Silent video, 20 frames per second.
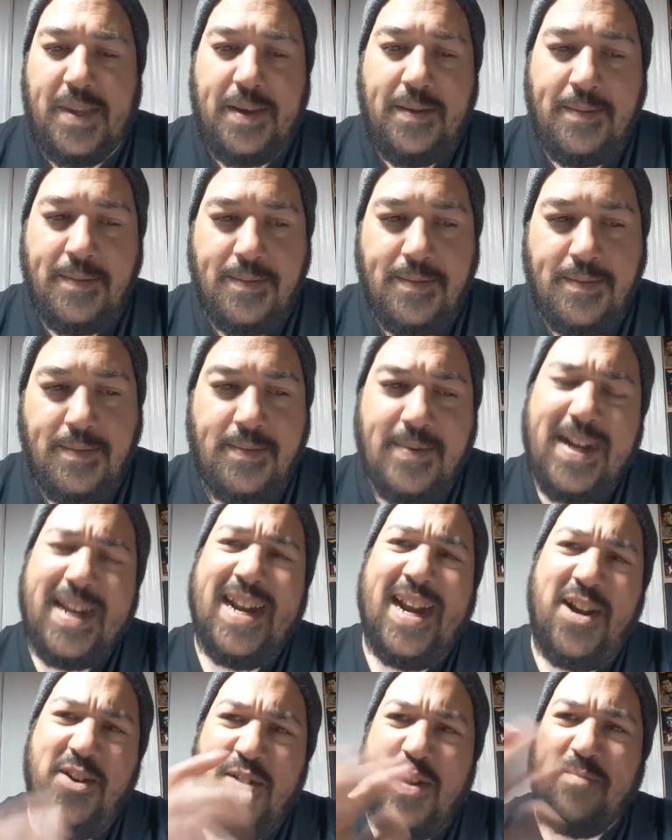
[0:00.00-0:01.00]

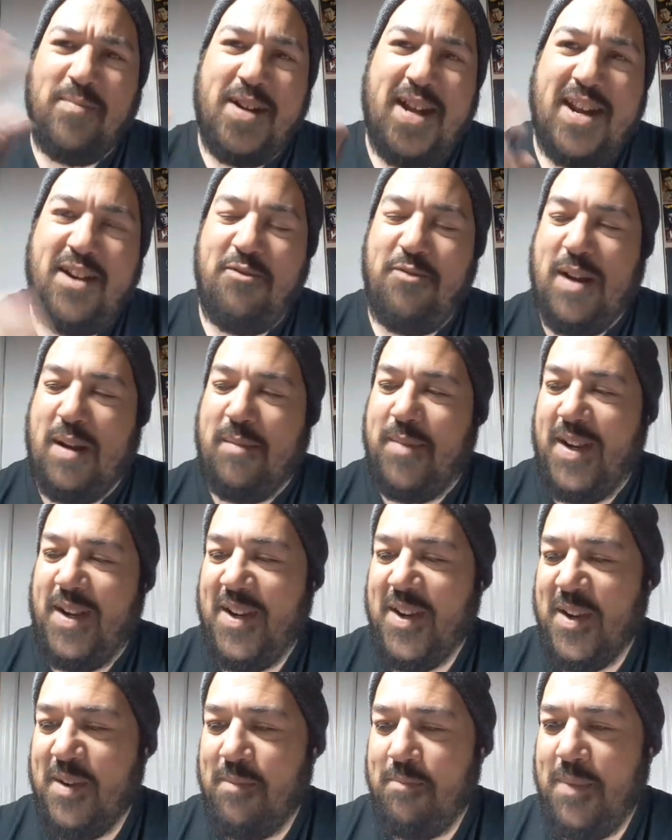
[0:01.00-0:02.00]
And I know I'm kind of
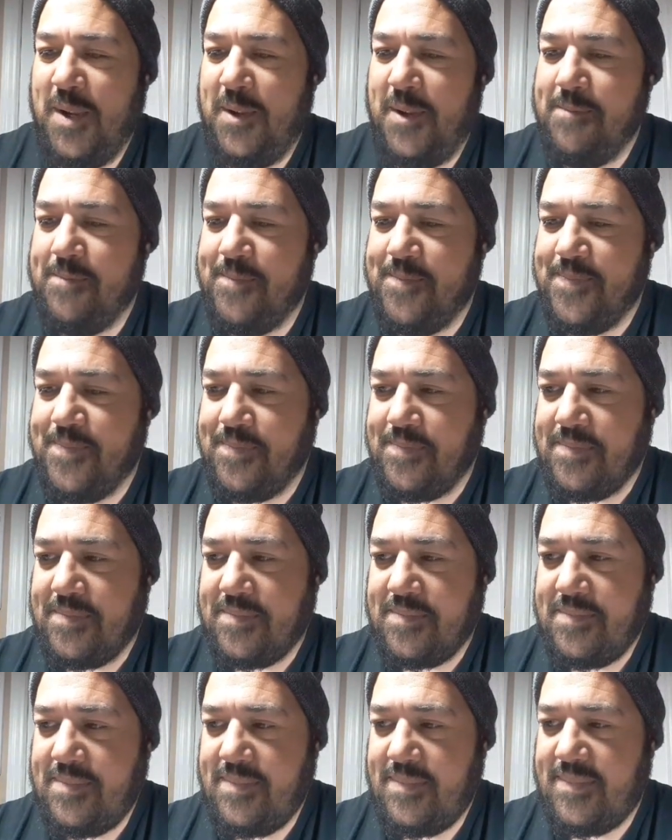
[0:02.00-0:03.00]
rambling on, but
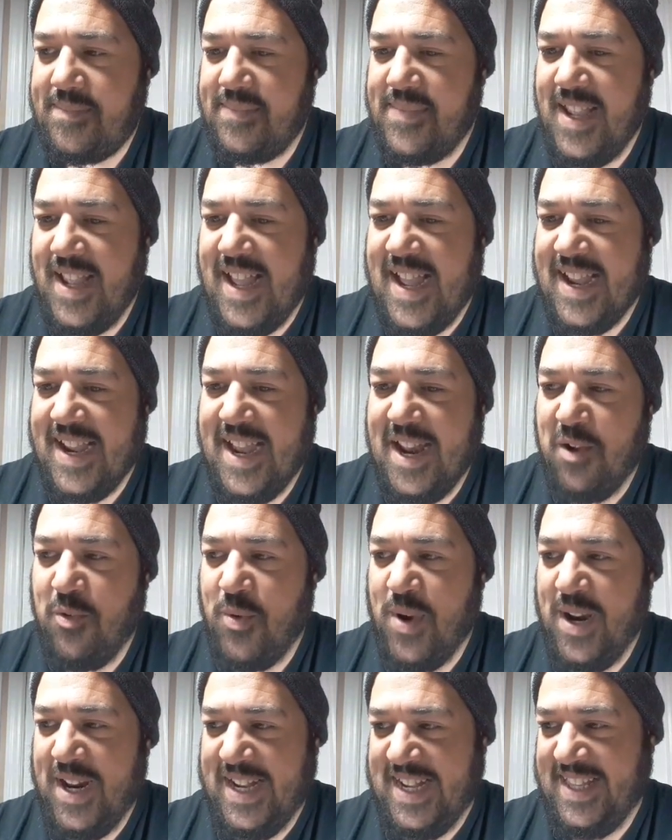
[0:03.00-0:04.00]
I kind
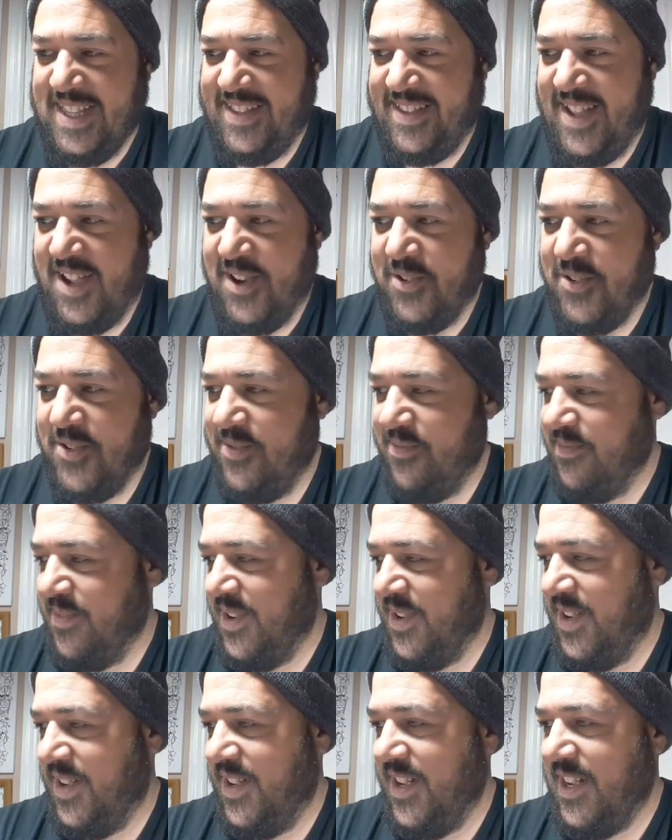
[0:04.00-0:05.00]
of want to get this out.
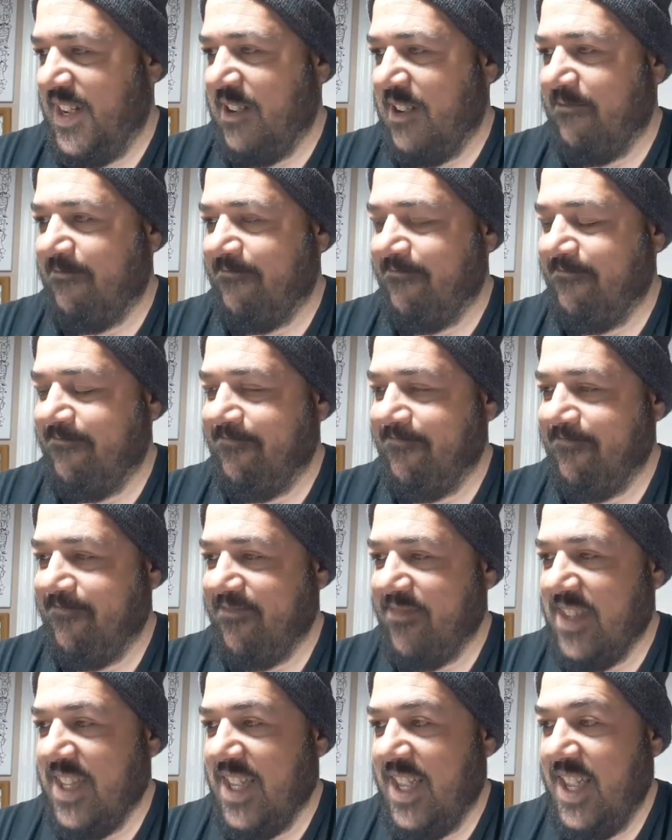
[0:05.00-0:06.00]
But
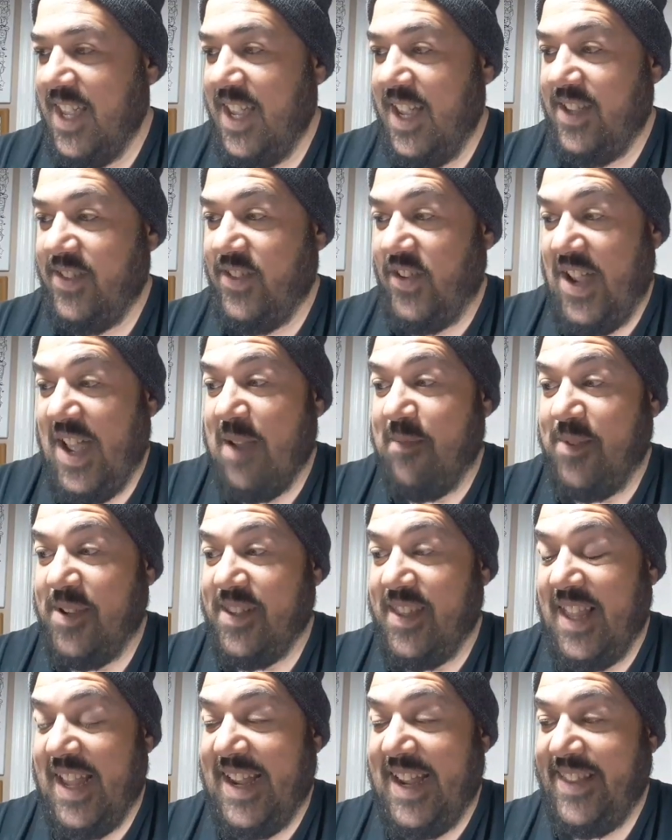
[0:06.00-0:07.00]
so yeah, I'm
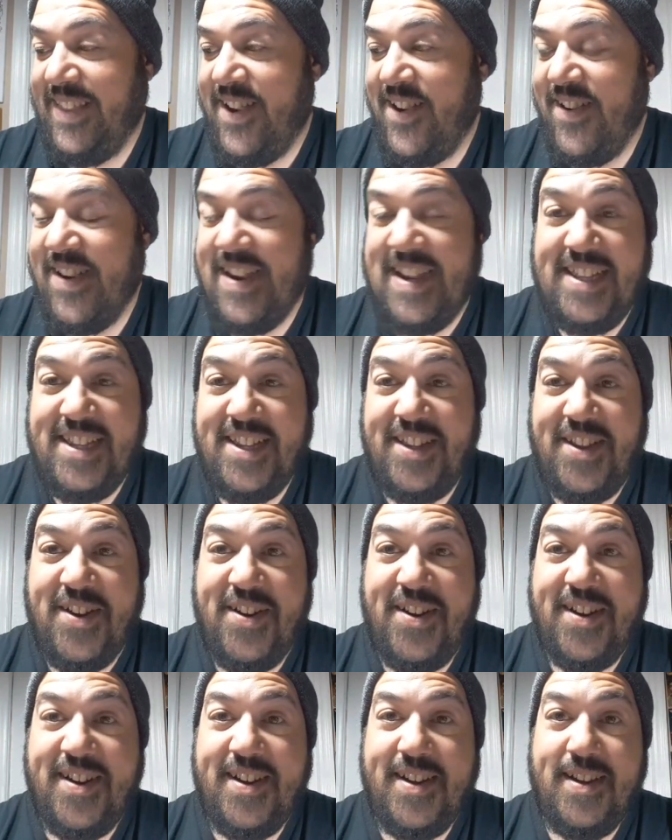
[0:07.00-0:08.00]
just laying there in the
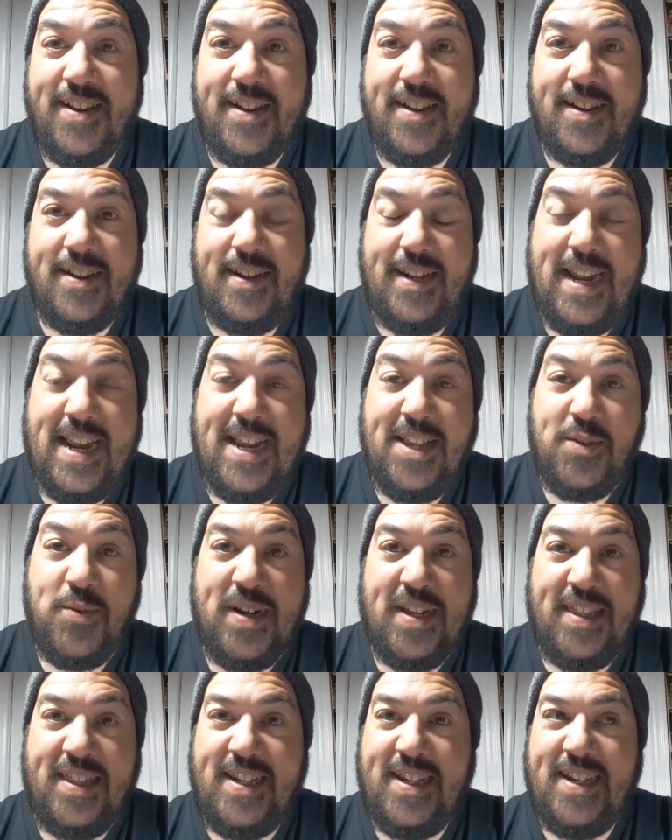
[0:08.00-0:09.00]
dark, can't do
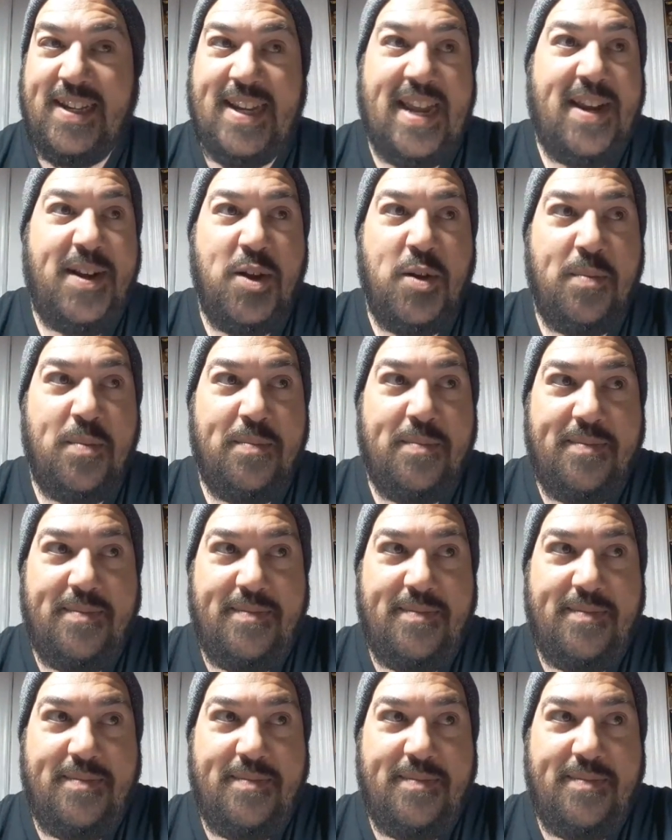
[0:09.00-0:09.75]
anything, can't help